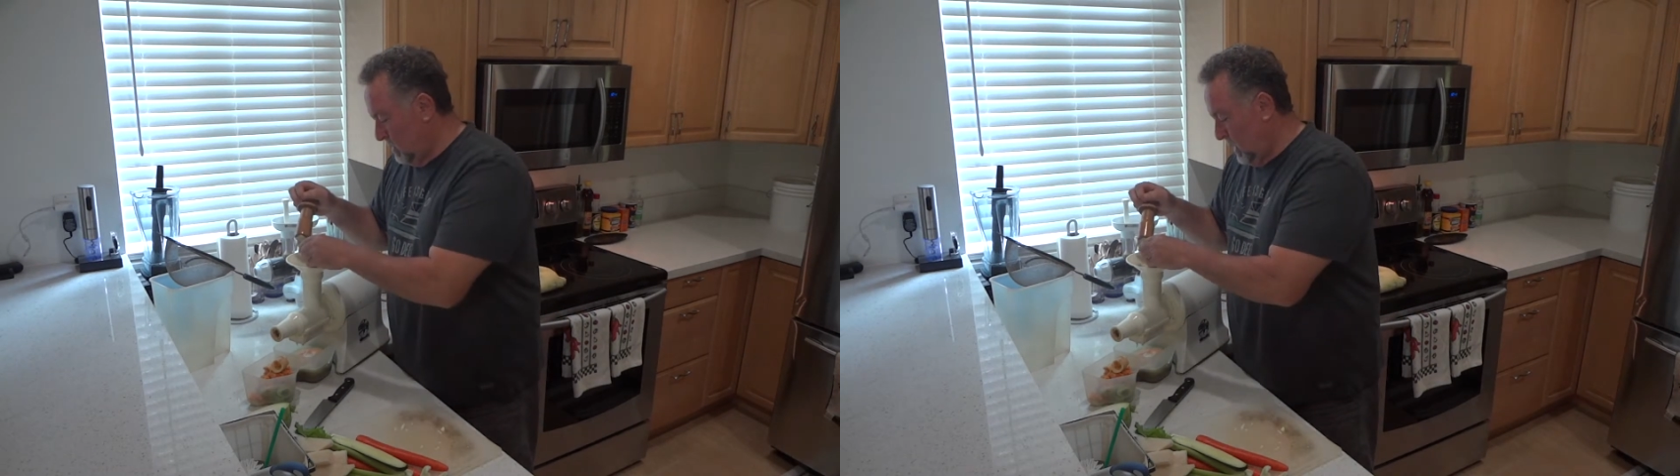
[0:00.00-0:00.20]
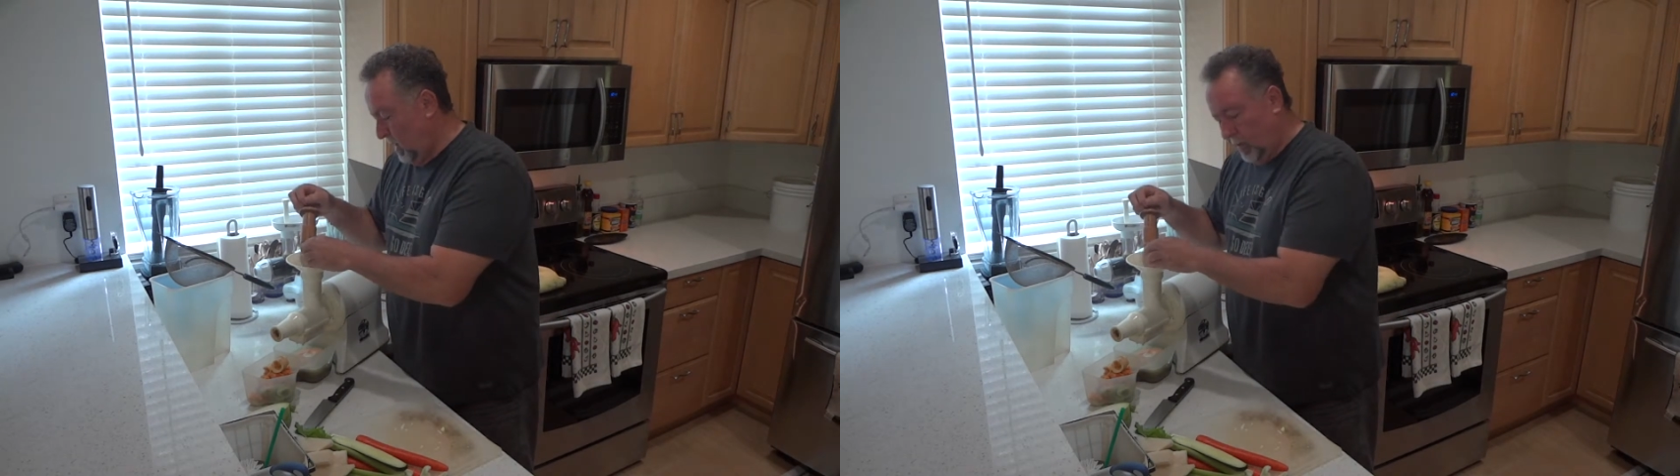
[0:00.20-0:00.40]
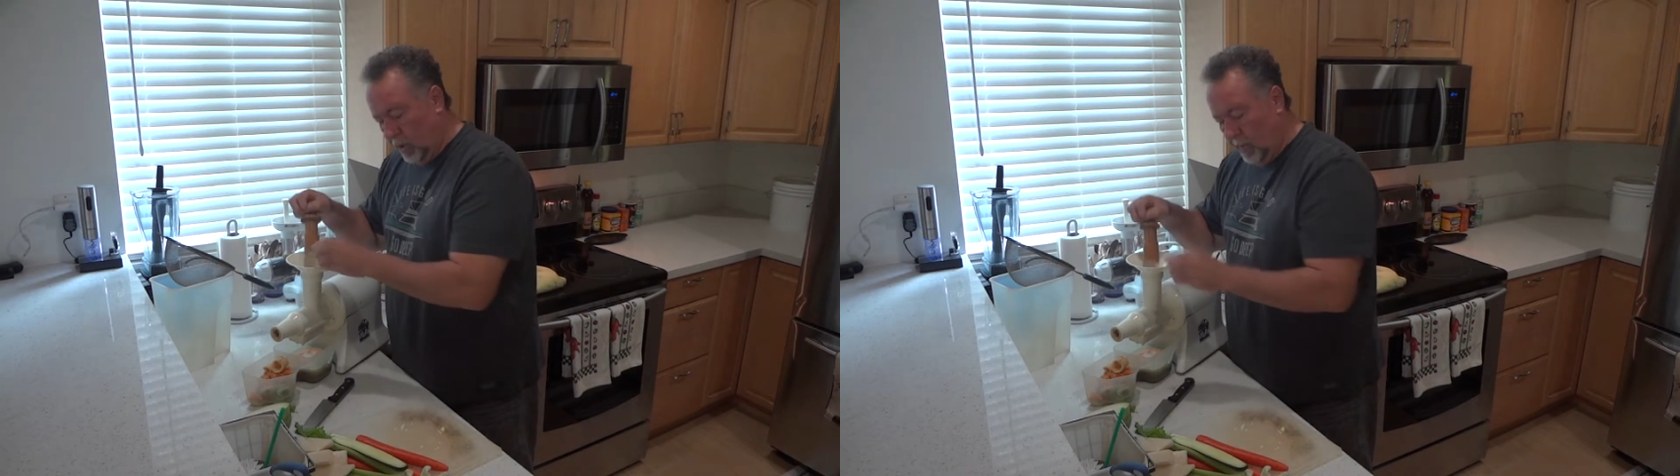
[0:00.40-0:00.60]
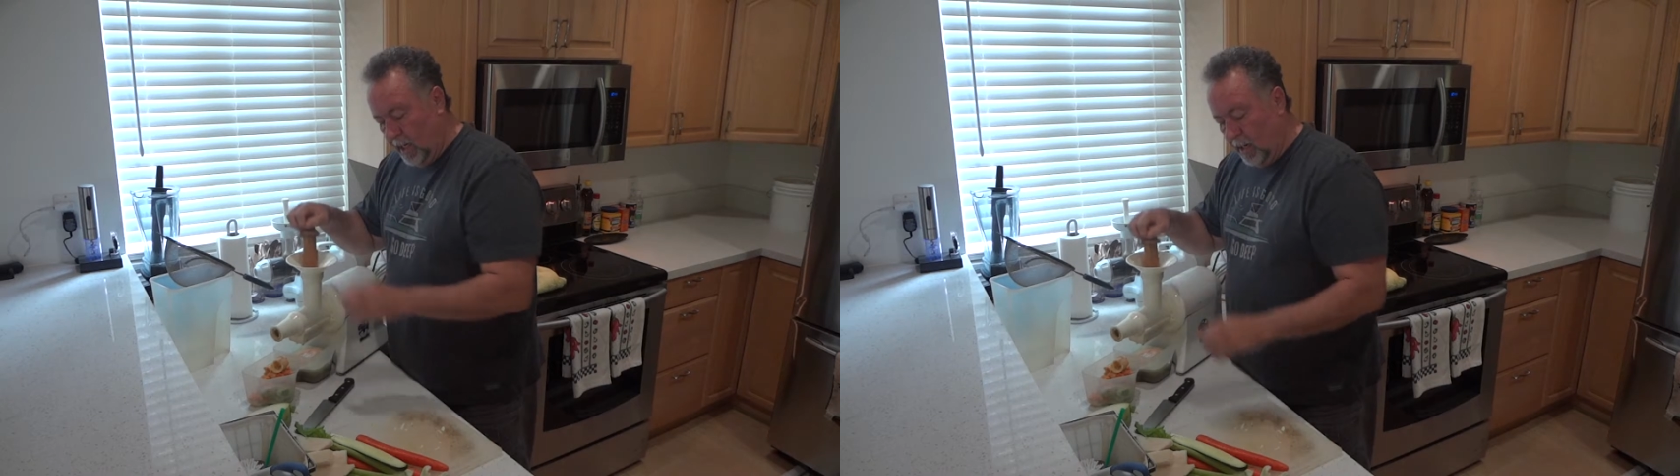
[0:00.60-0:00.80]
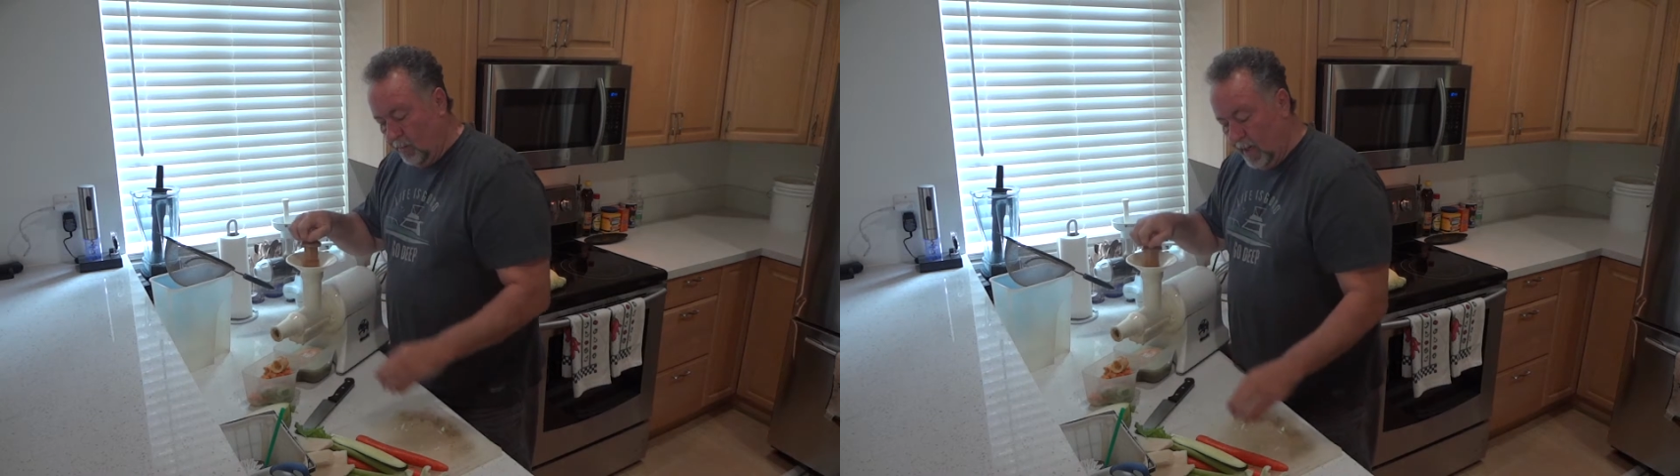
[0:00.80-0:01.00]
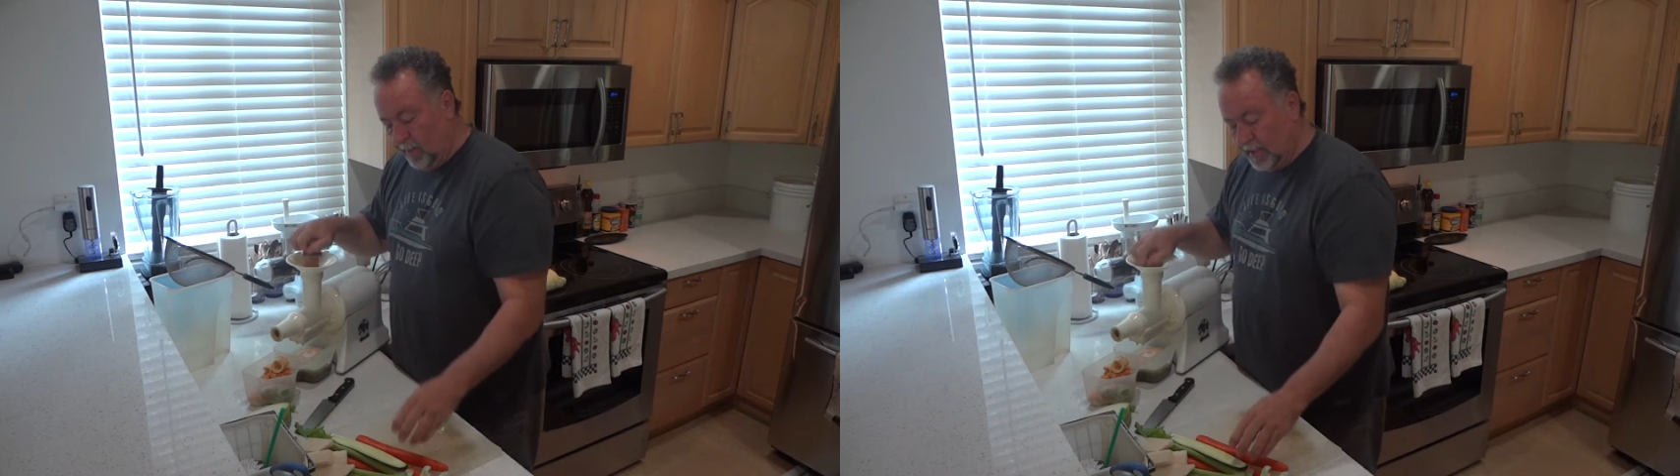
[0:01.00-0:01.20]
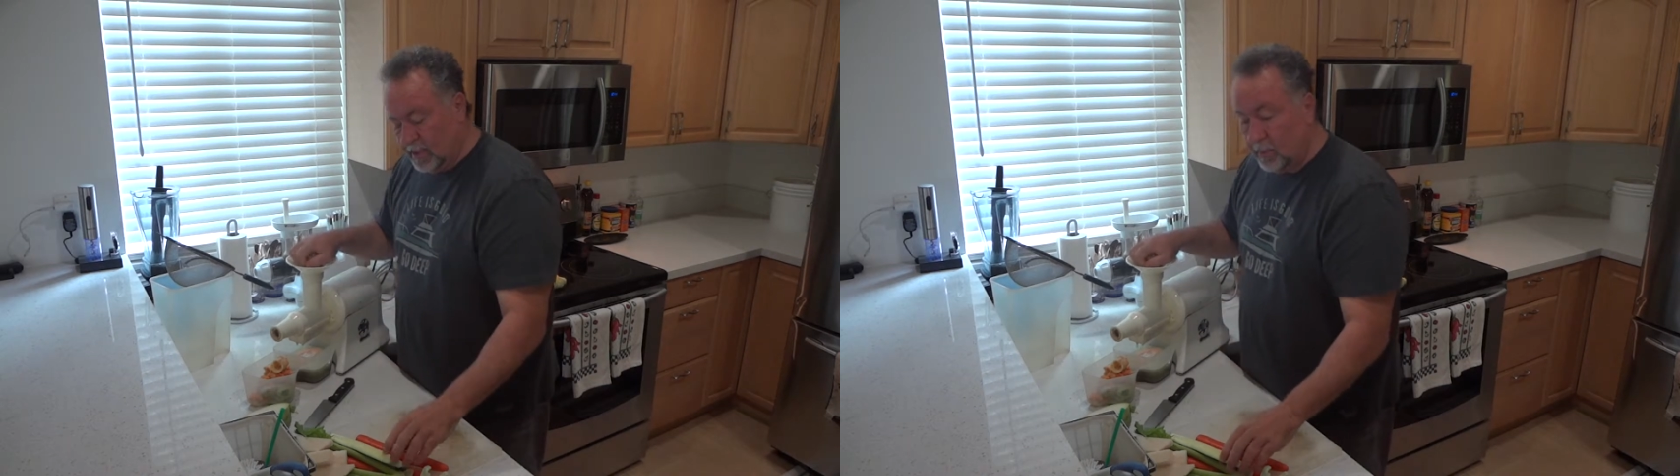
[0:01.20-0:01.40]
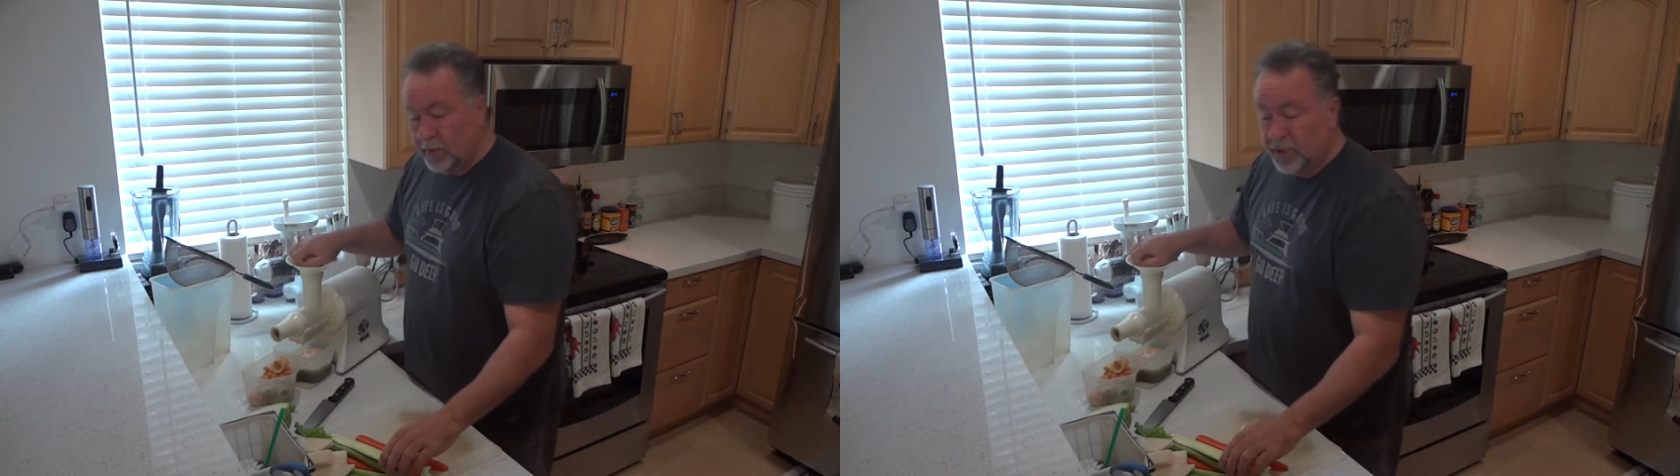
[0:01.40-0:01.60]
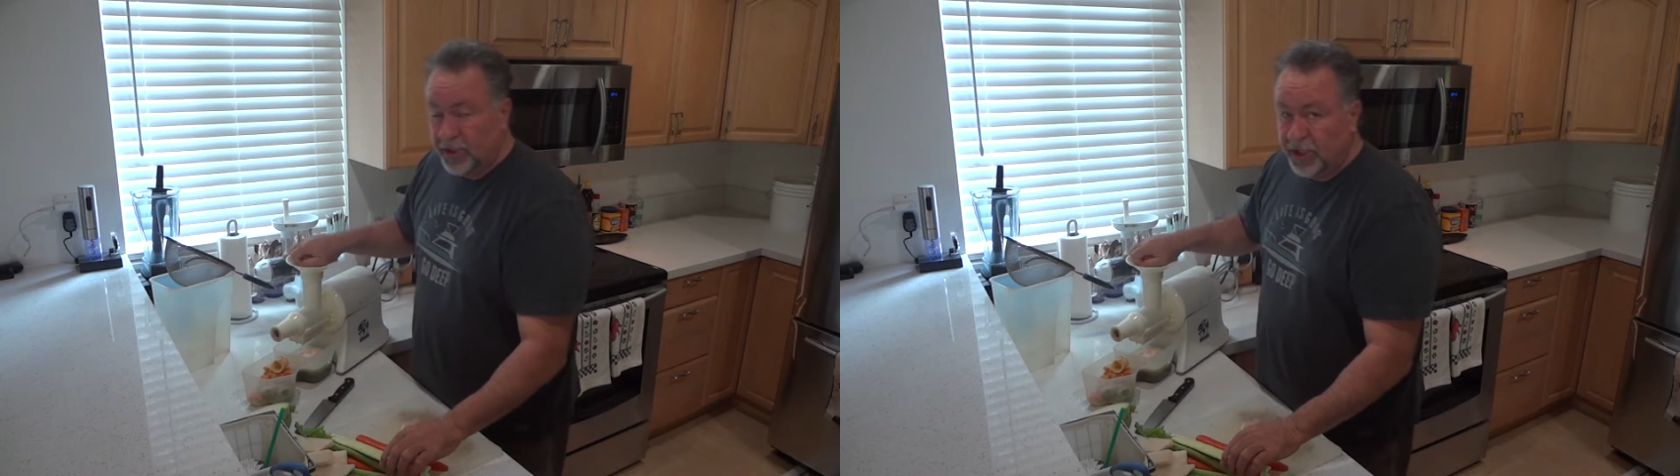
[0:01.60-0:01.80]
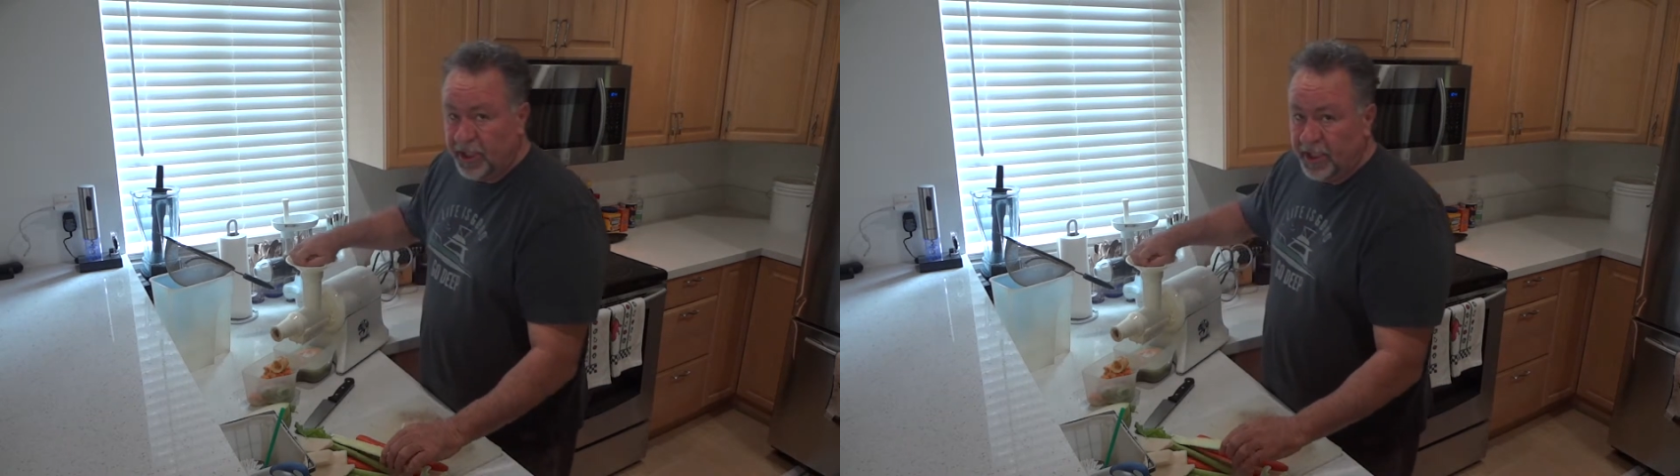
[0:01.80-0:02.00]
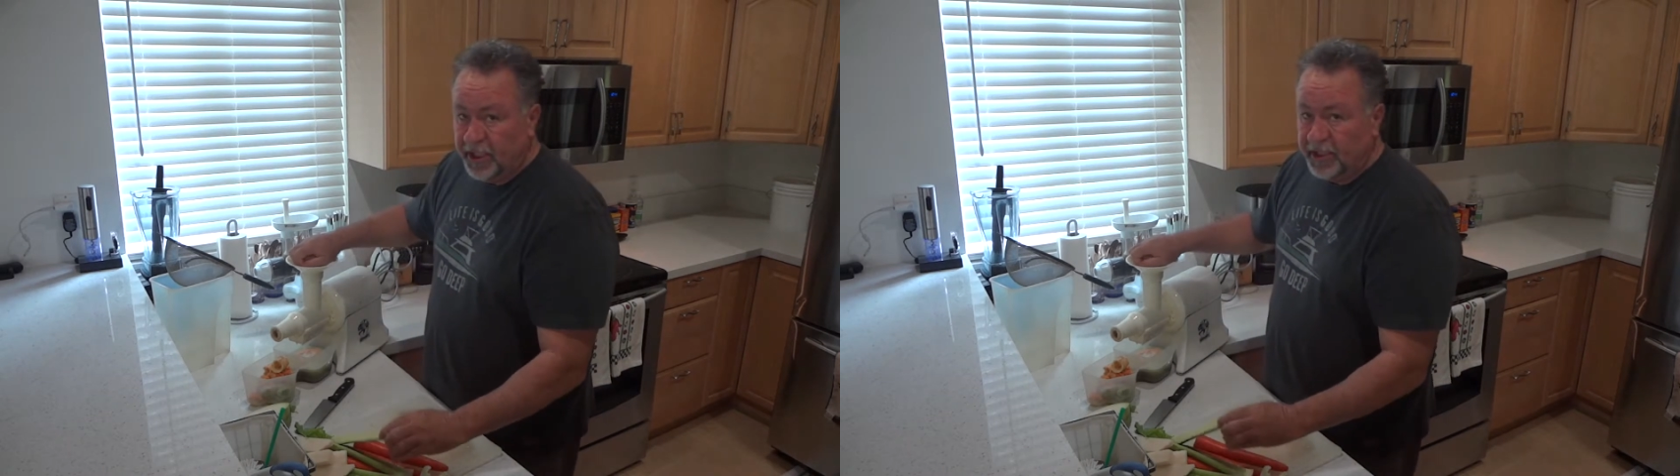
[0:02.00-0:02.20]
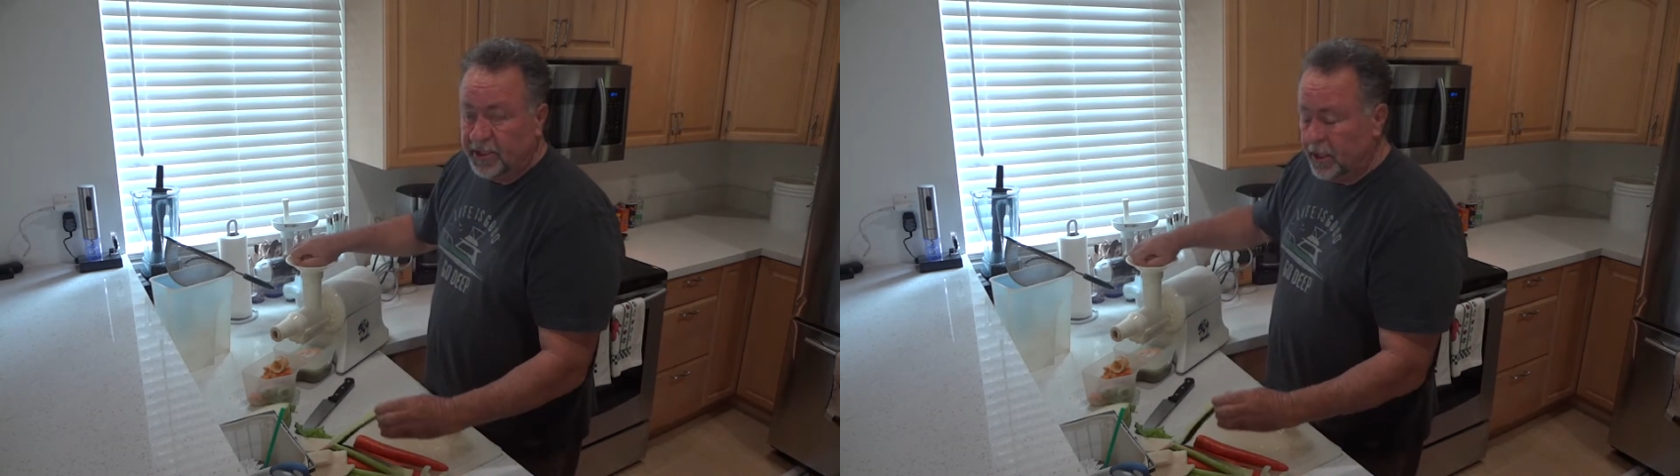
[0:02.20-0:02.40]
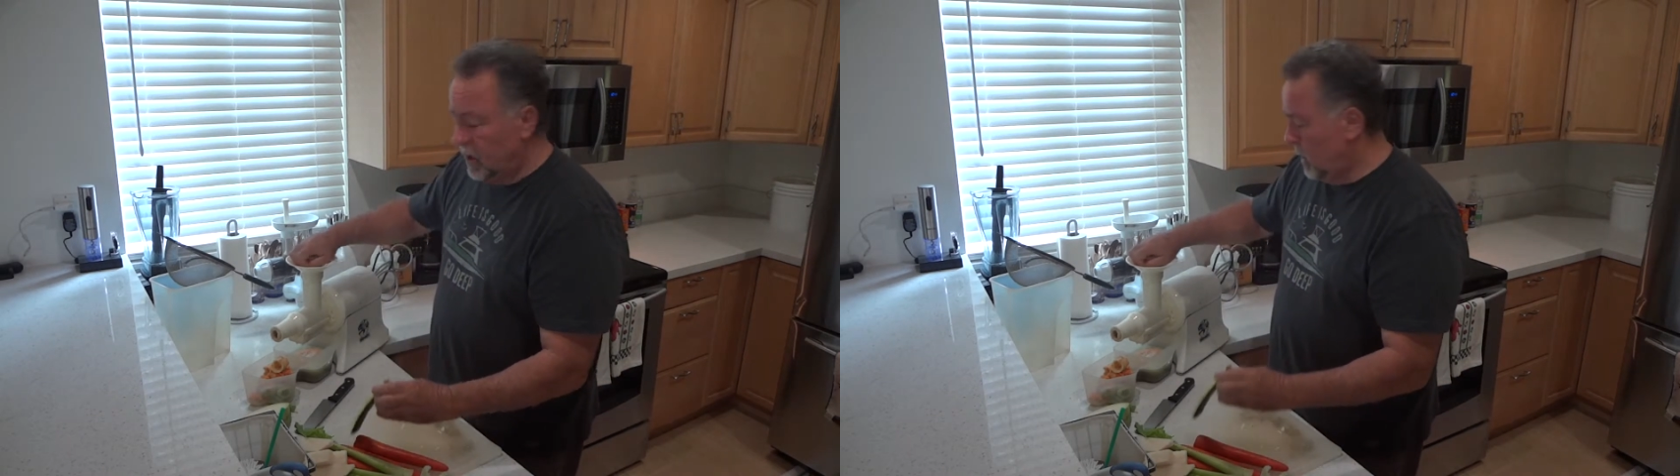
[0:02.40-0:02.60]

Hamburger meat, maybe some cheese.